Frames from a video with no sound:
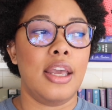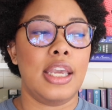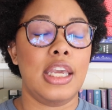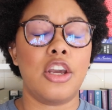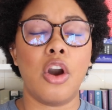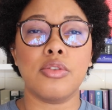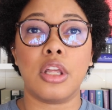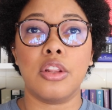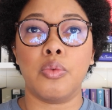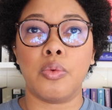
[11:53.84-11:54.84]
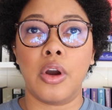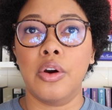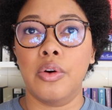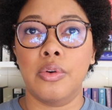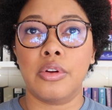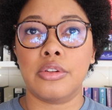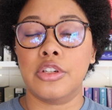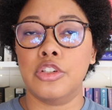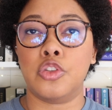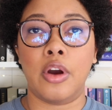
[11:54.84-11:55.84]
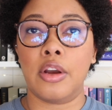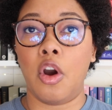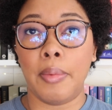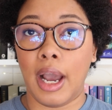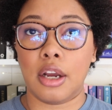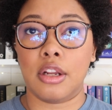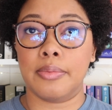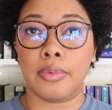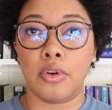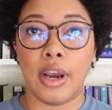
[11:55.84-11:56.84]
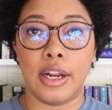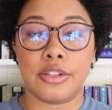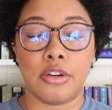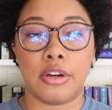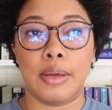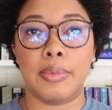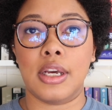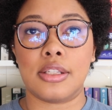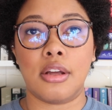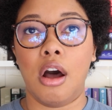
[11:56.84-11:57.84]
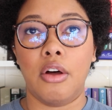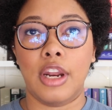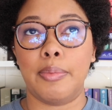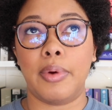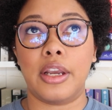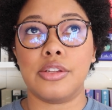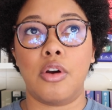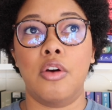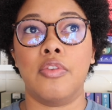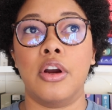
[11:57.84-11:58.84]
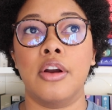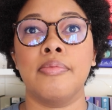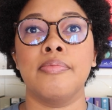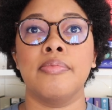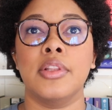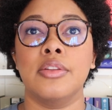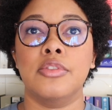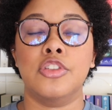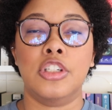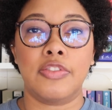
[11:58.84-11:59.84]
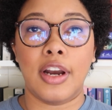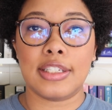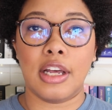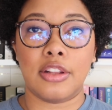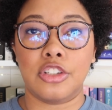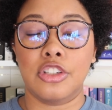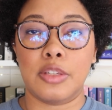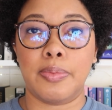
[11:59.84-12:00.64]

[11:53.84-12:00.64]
he goes on the road to go back onto the bull riding circuit because the holiday break is over. She finds out that she's